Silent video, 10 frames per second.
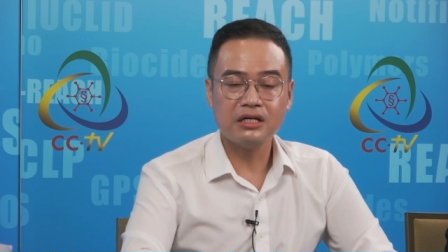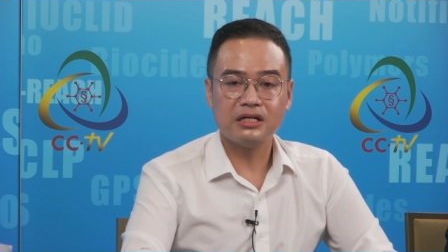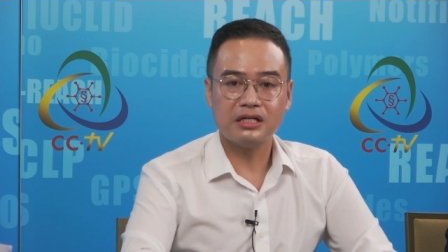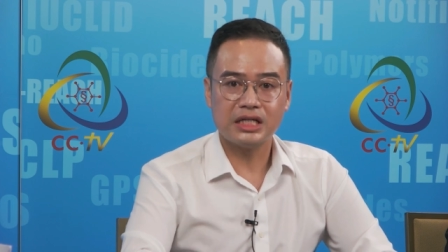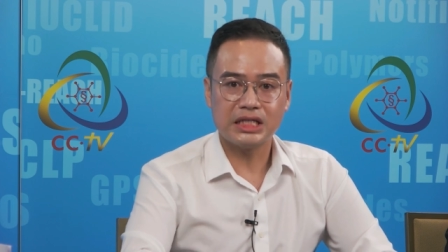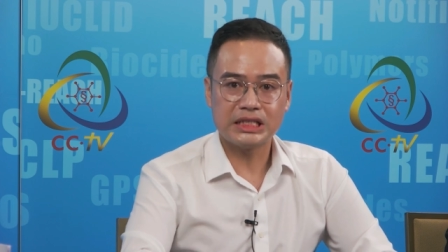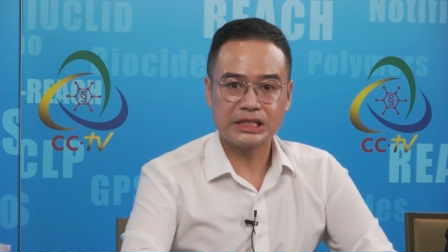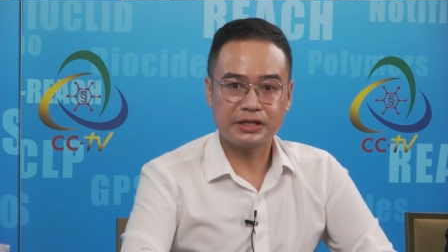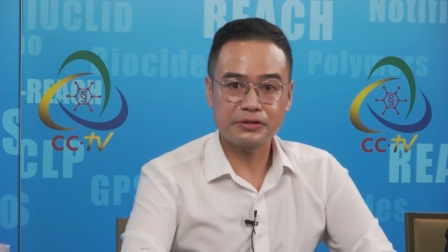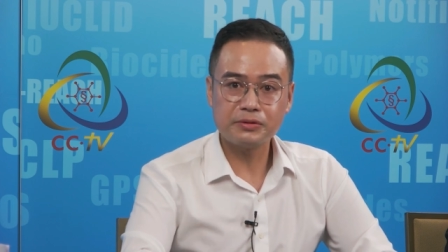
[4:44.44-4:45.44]
uh,
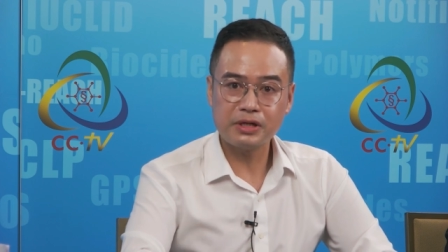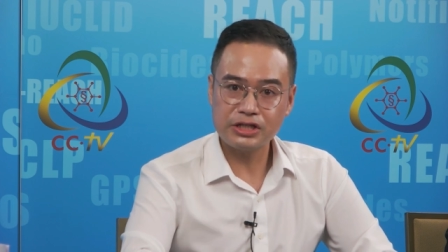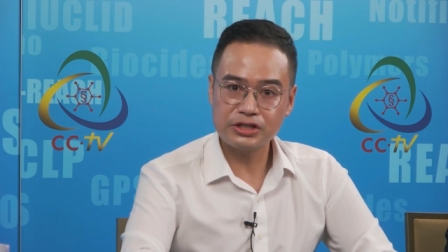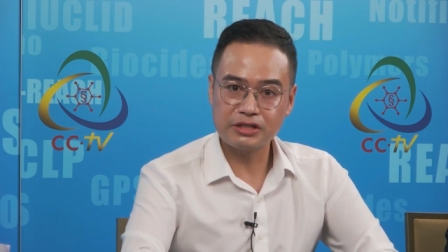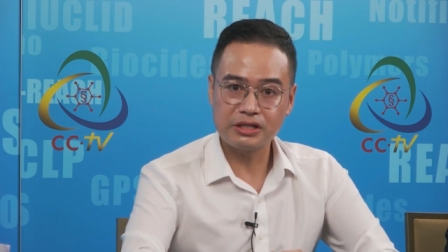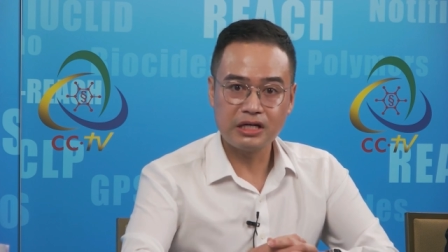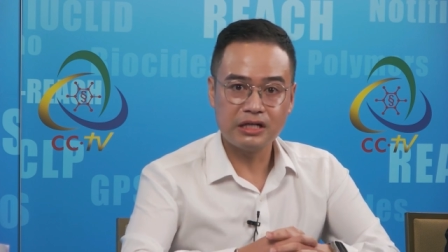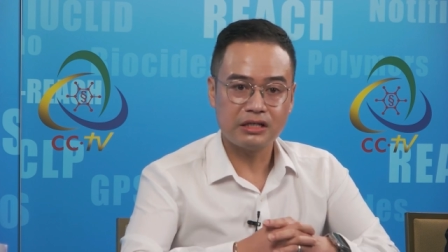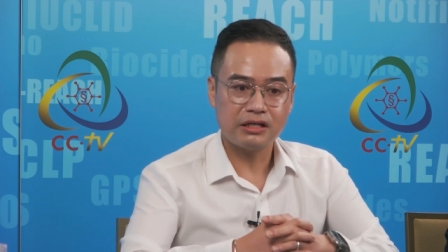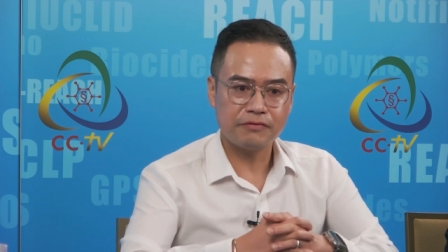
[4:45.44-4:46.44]
regulation
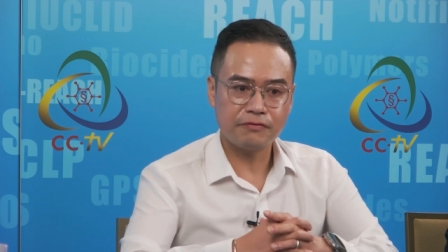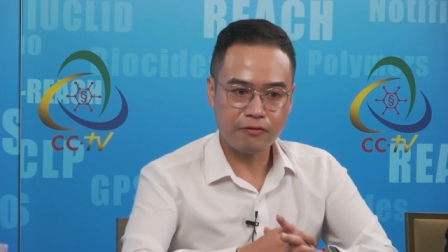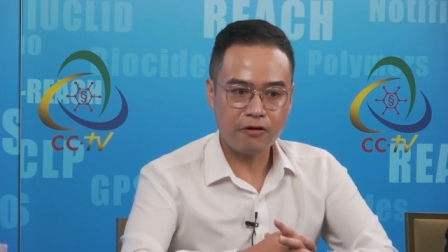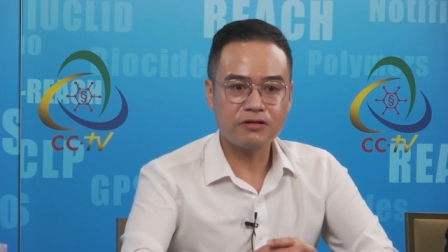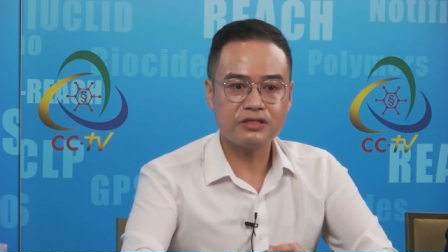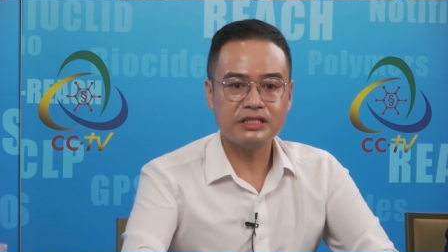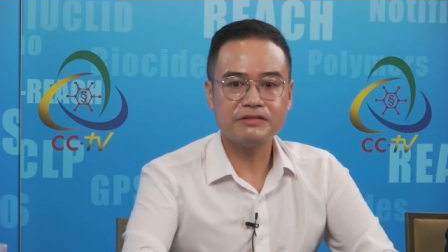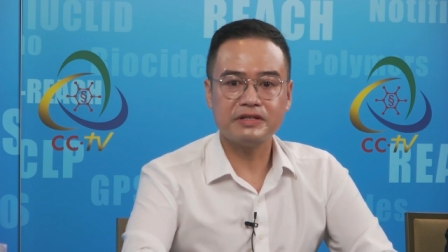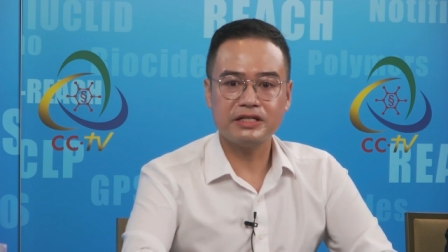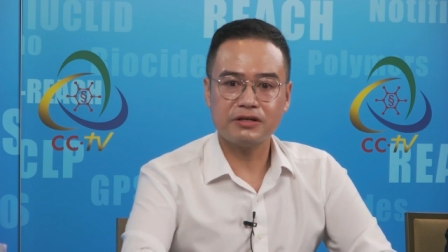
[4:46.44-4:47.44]
for the
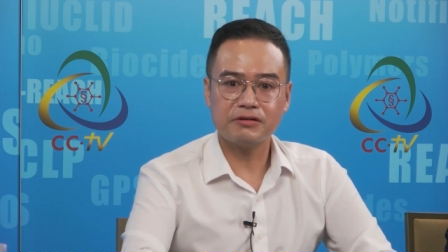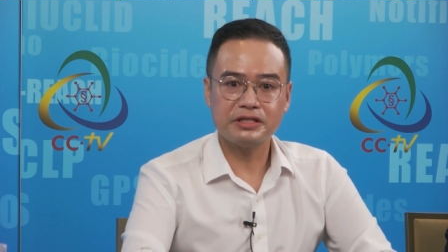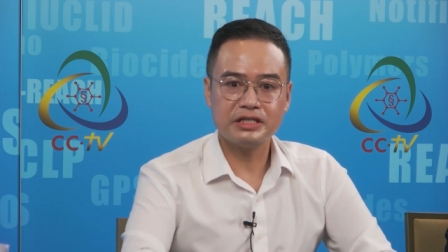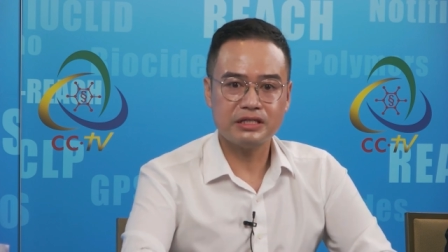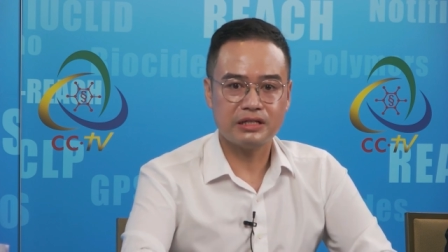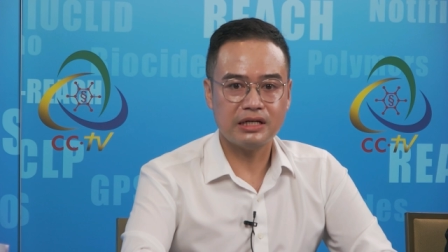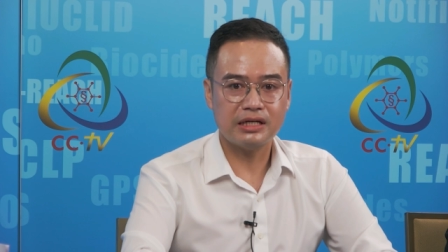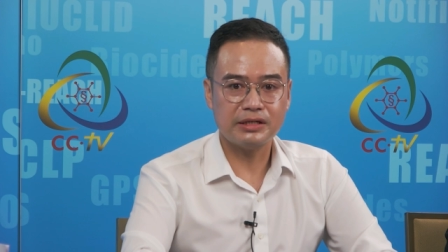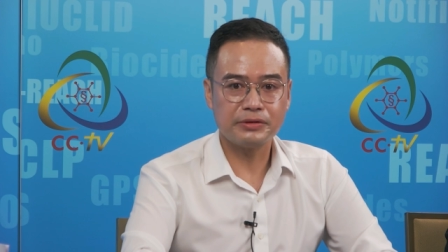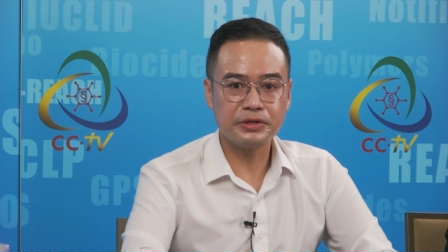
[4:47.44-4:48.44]
inventory
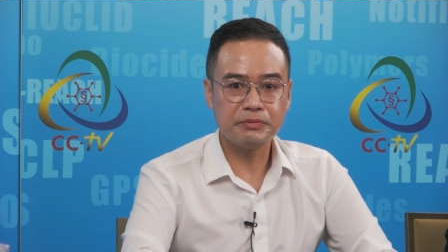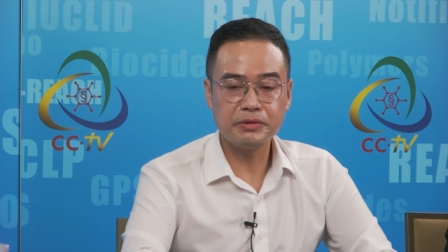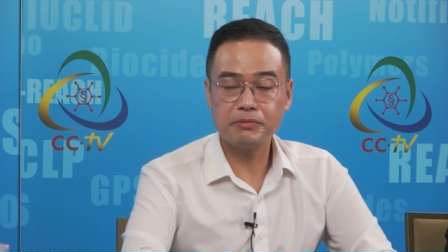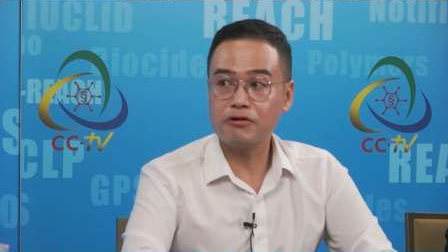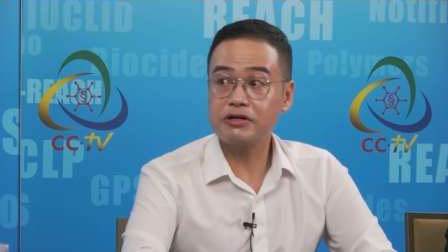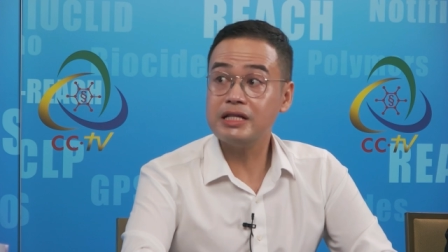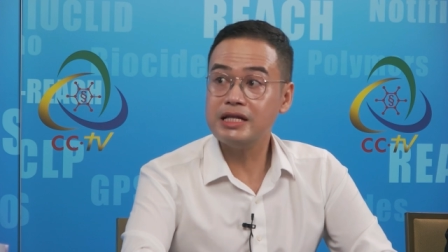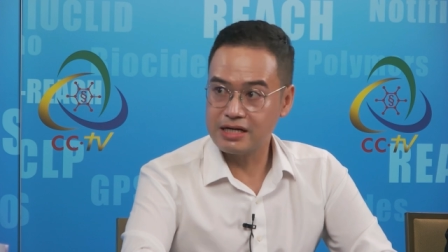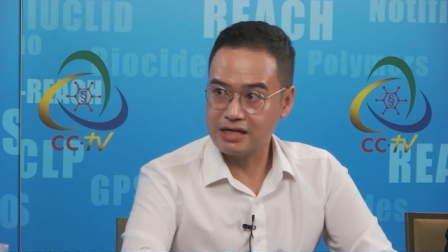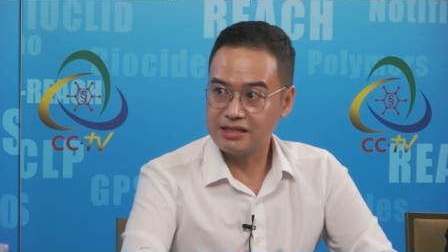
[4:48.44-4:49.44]
uh, will be more
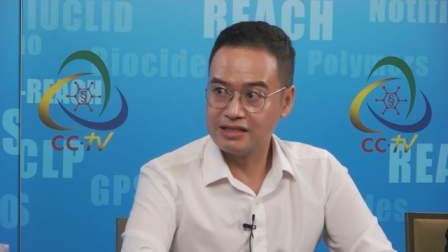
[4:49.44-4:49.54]
clear.